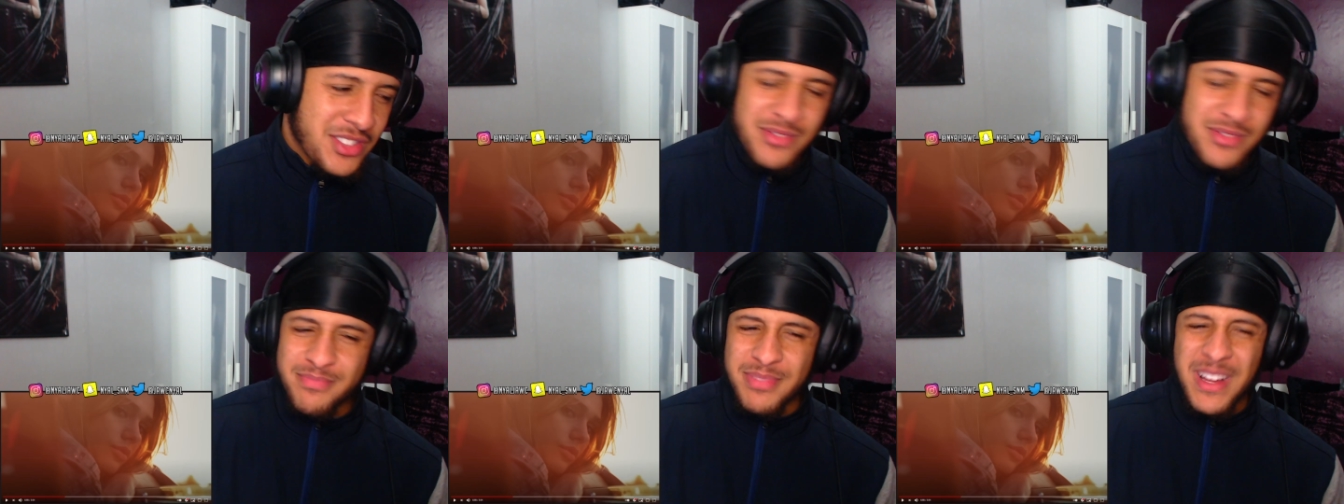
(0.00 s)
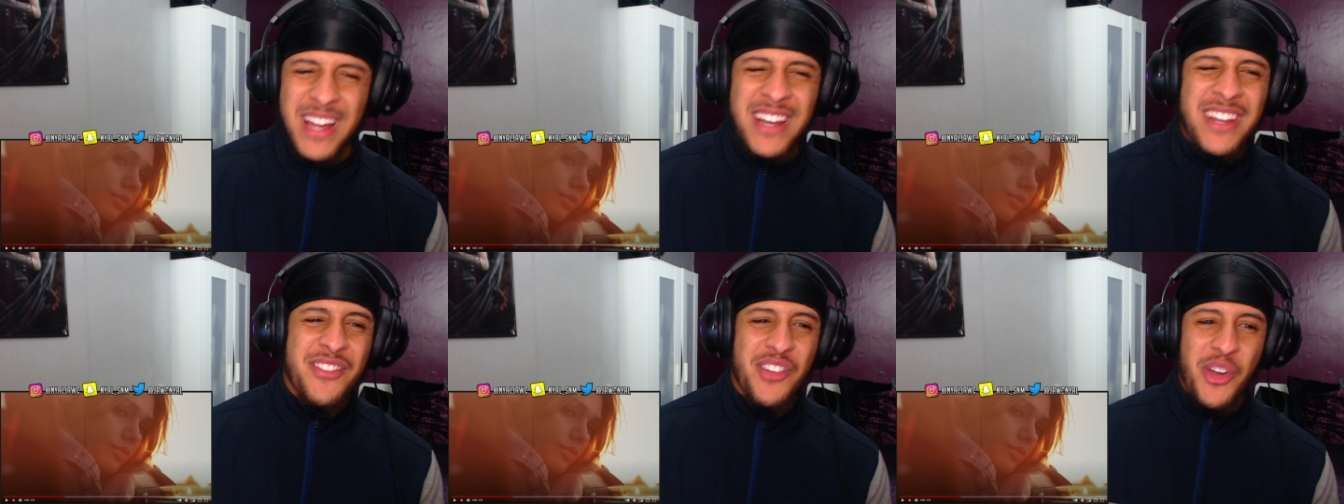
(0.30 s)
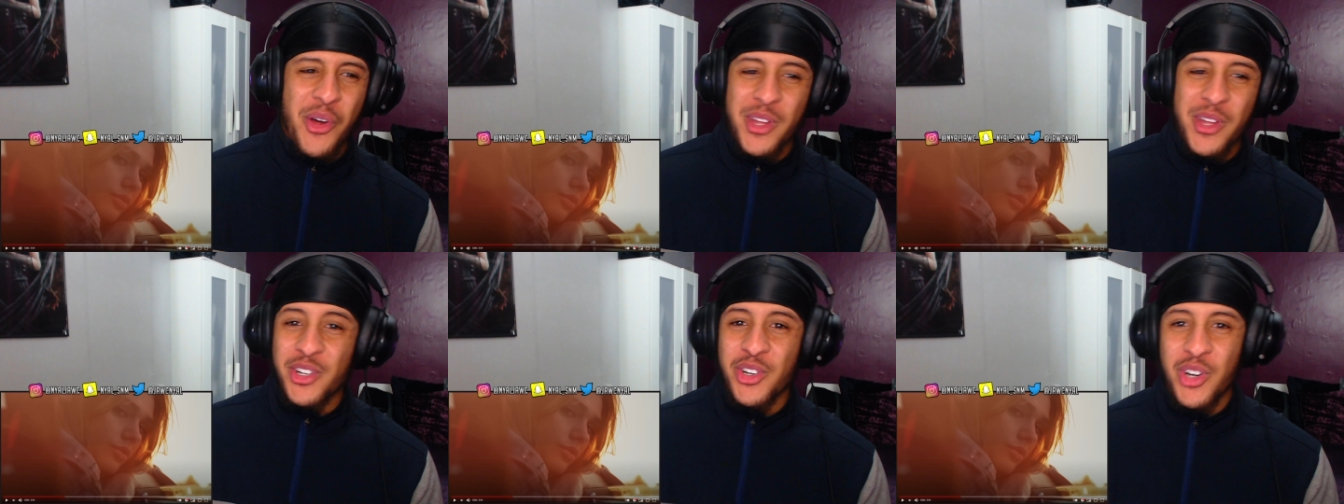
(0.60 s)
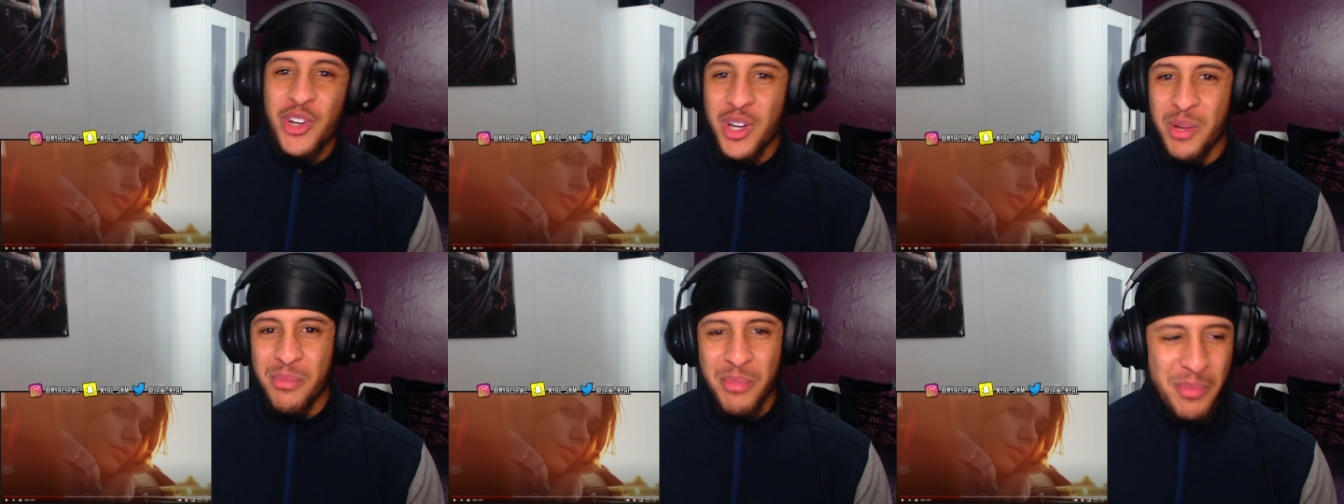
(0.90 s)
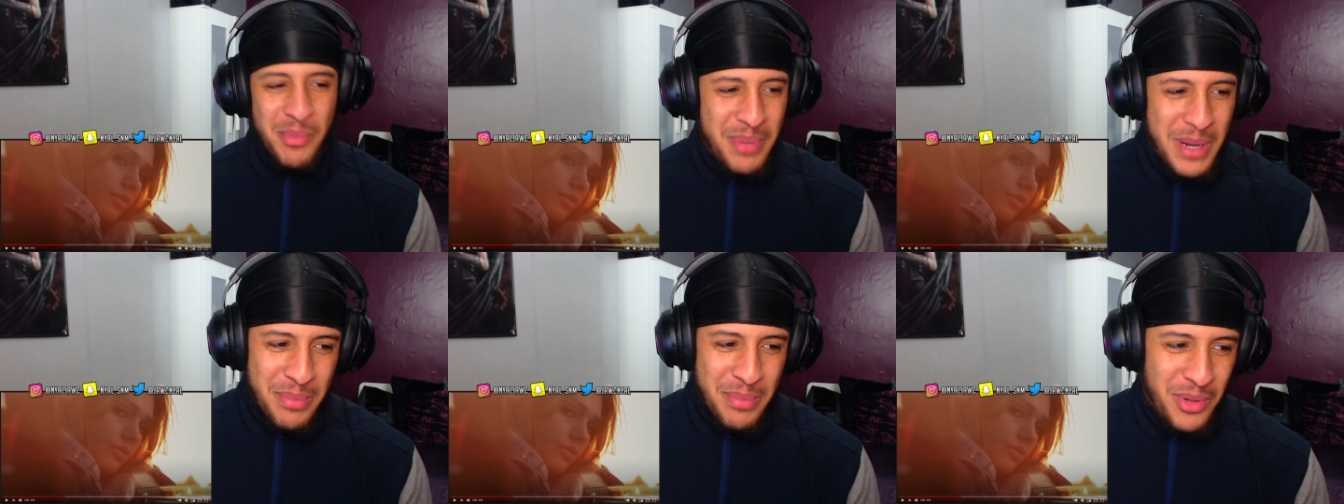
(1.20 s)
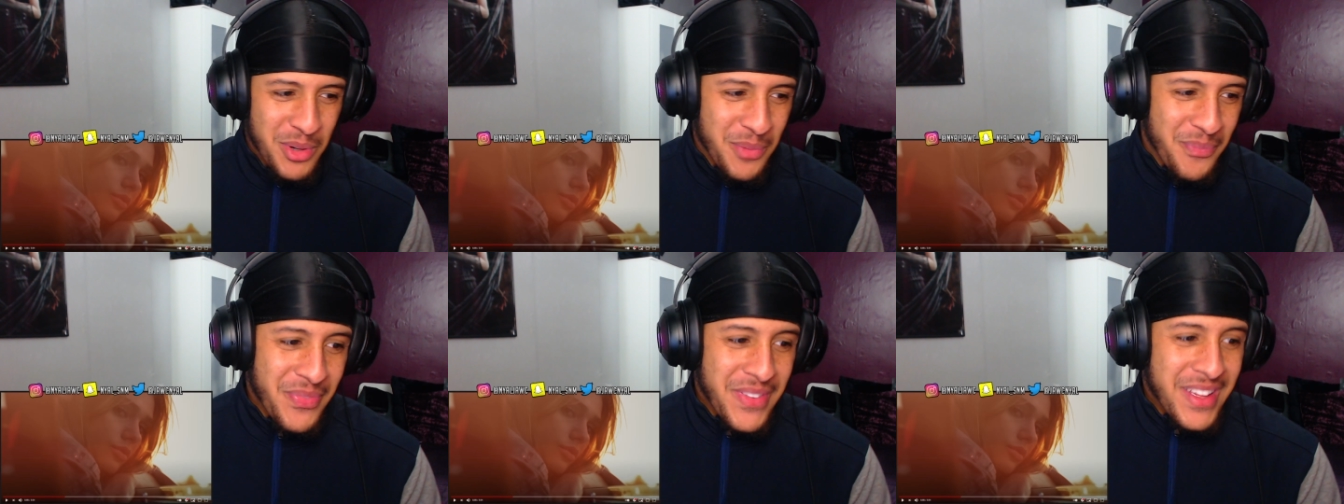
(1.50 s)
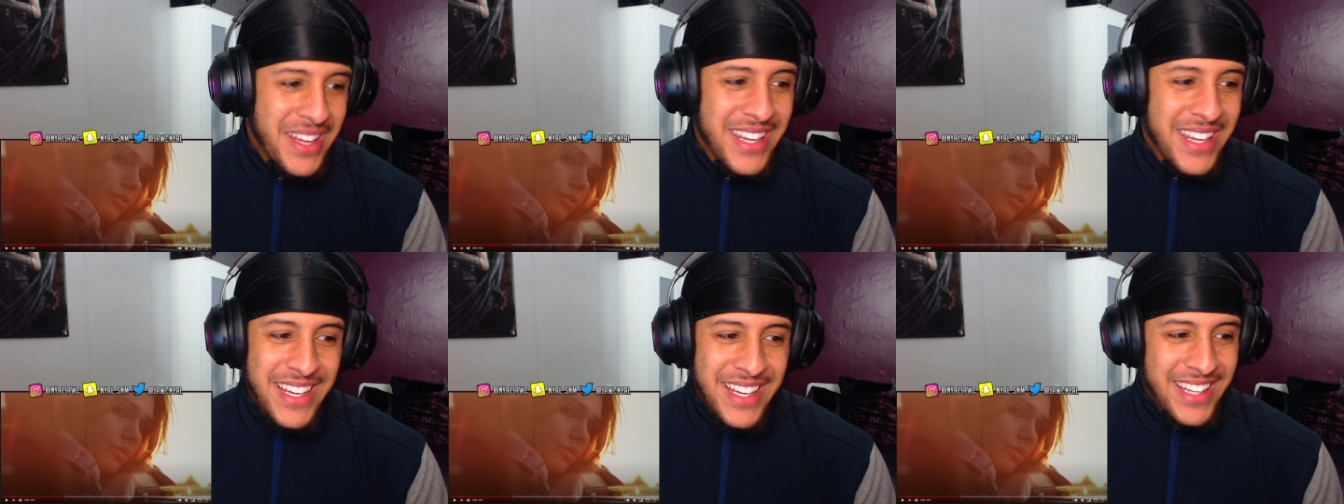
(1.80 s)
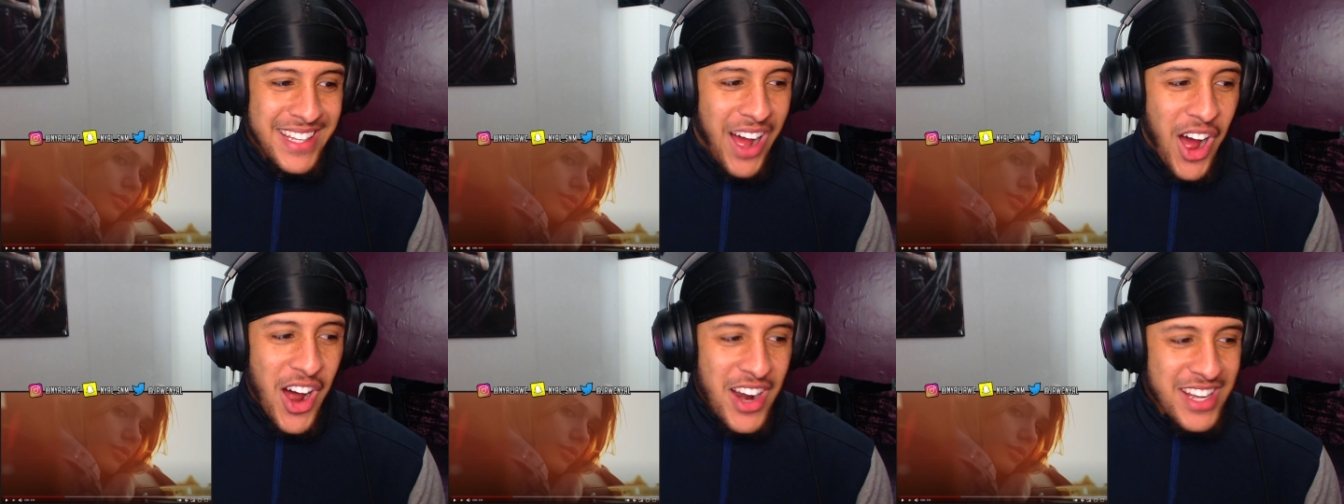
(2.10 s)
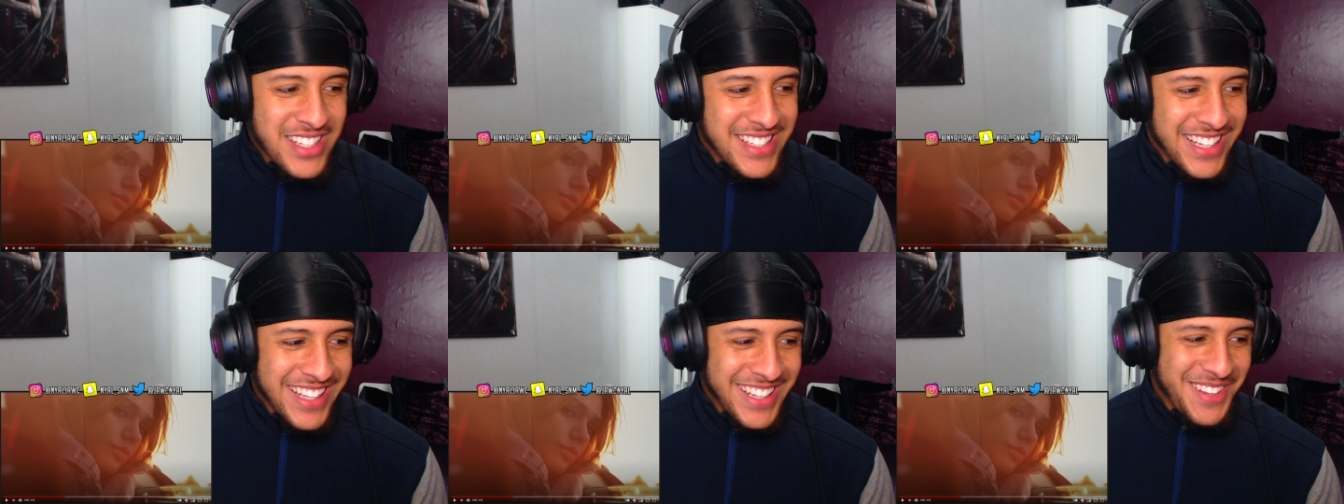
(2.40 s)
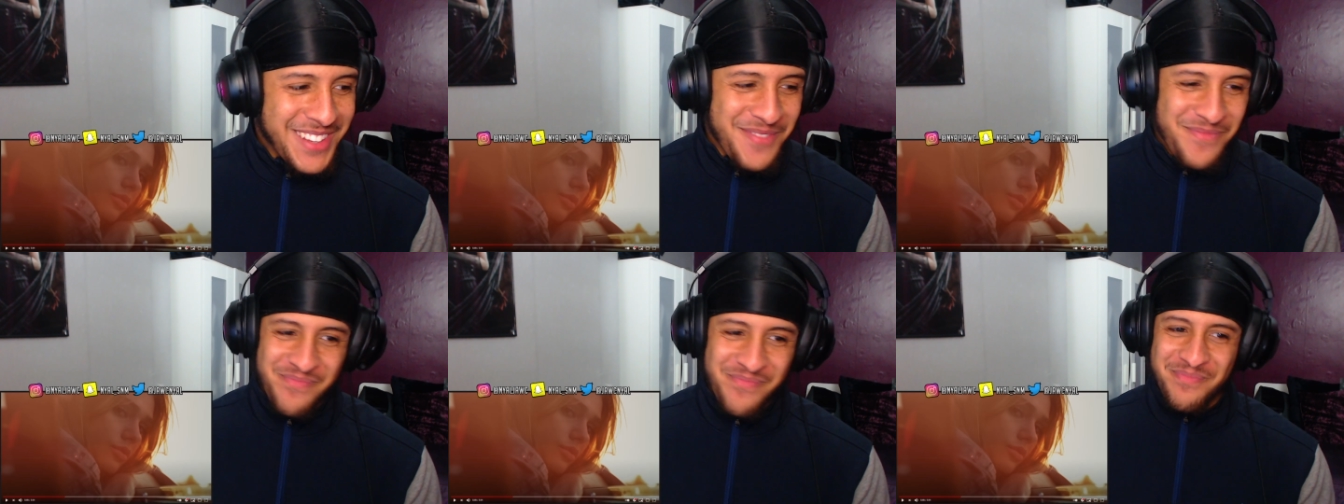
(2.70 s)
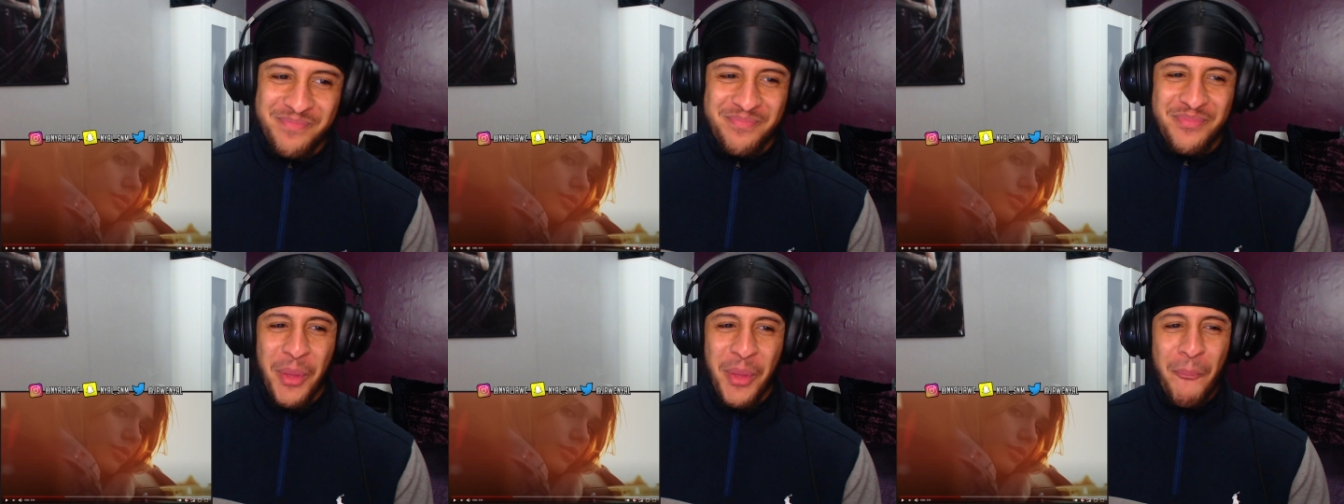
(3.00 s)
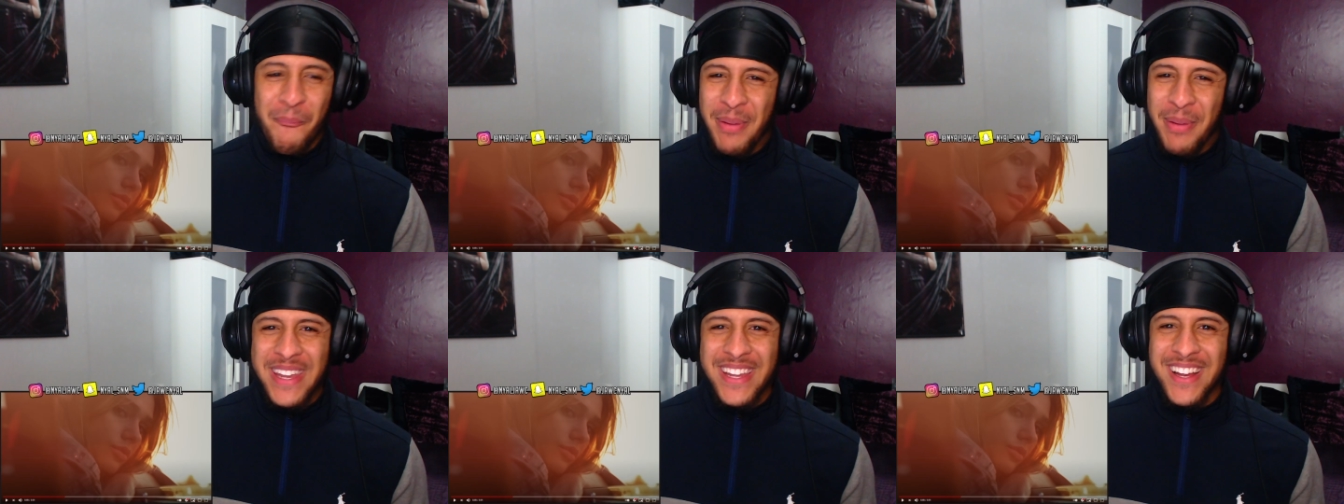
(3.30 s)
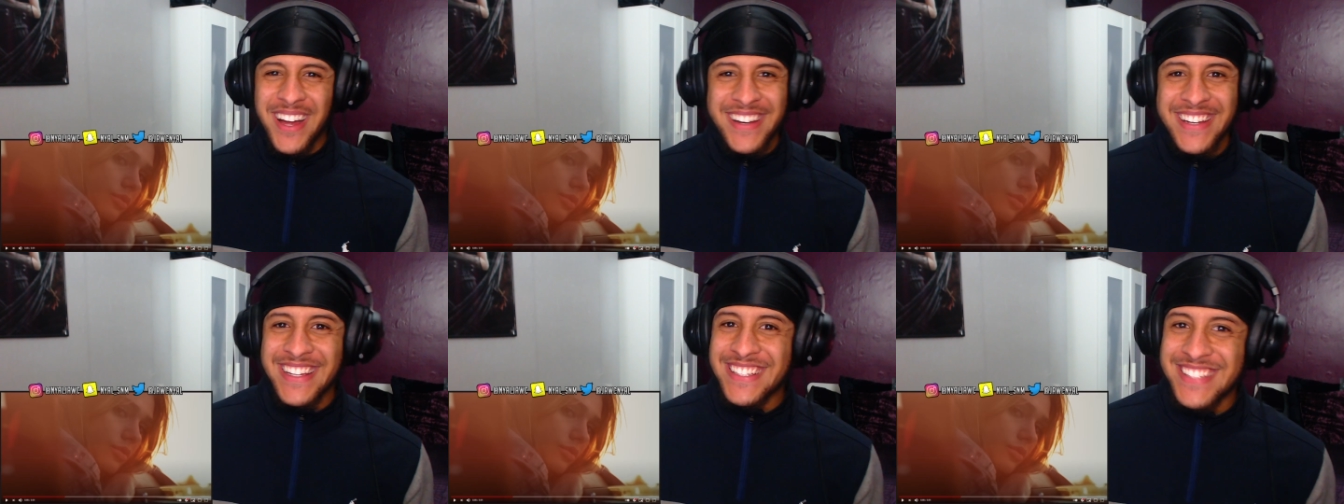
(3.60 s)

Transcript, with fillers: I don't even know what you call them, but people, honestly, the beat on this